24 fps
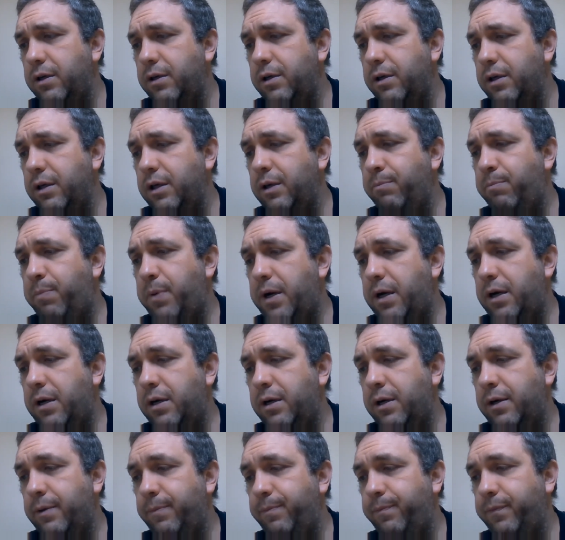
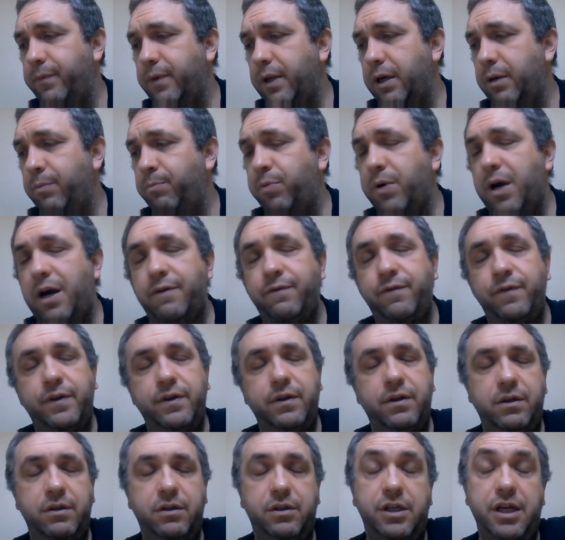
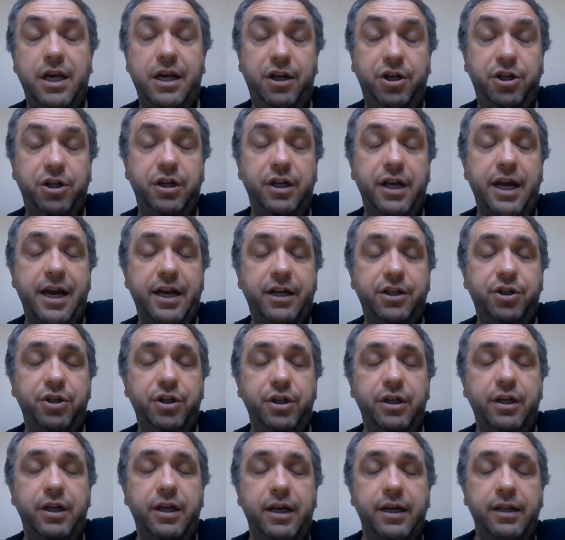improvisation
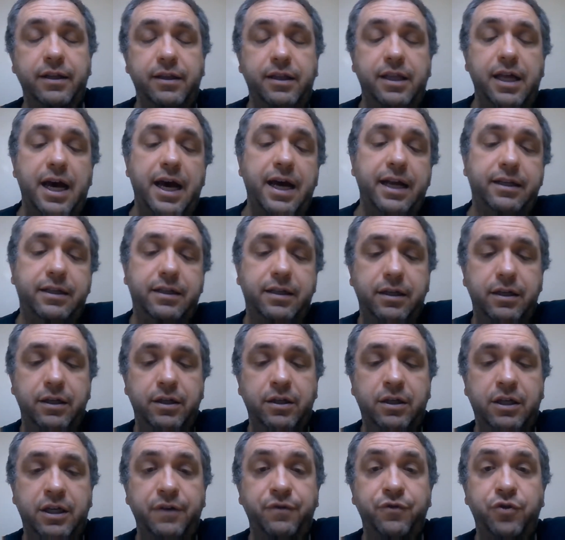action, and that
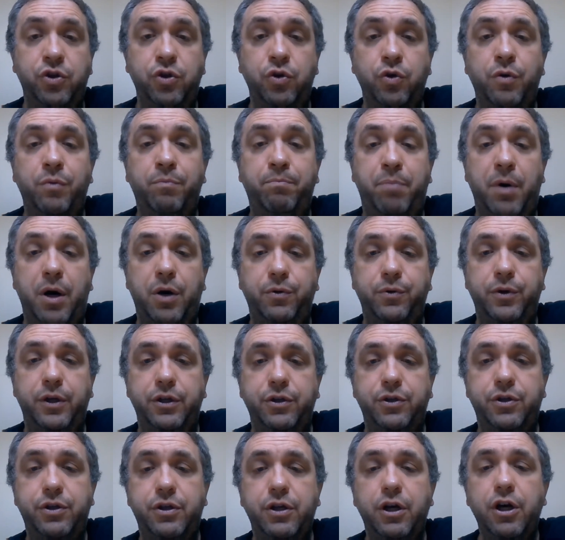it gives you a
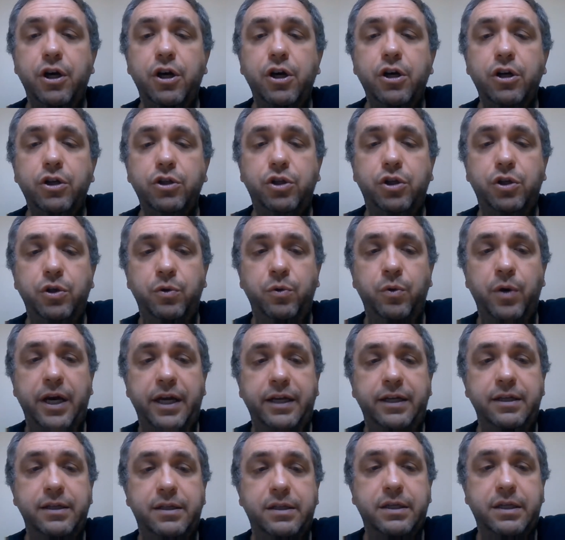bonus to
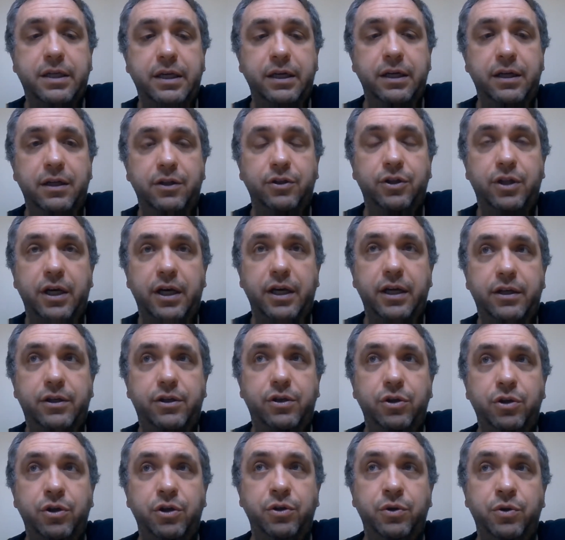any skill
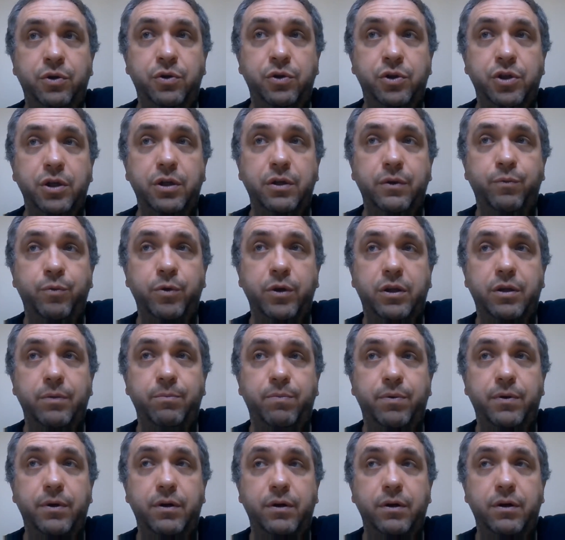that you're using with
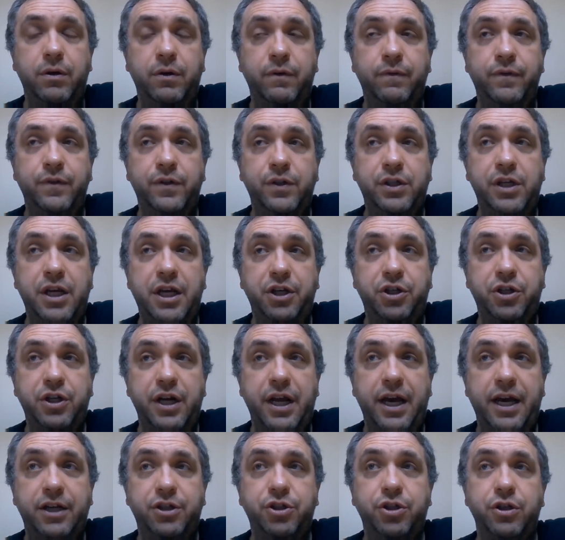improvisation
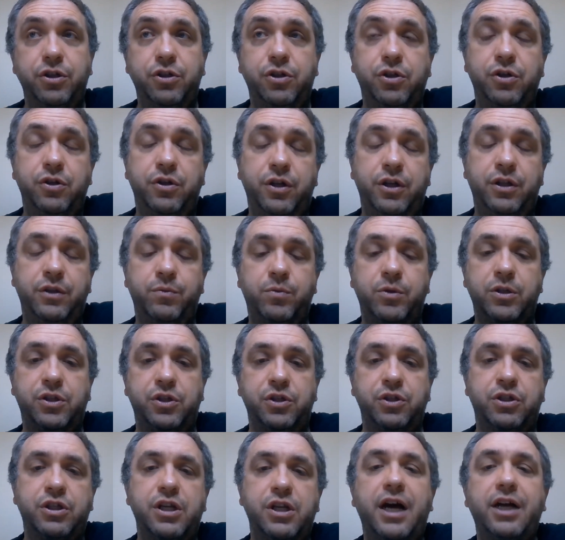action. So in other
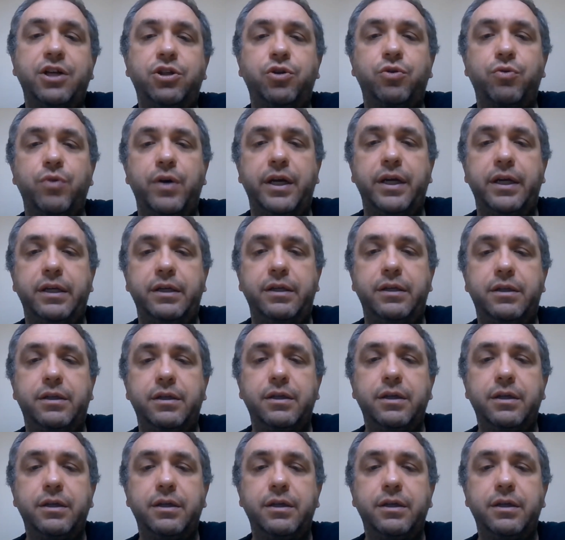words, it's not trained,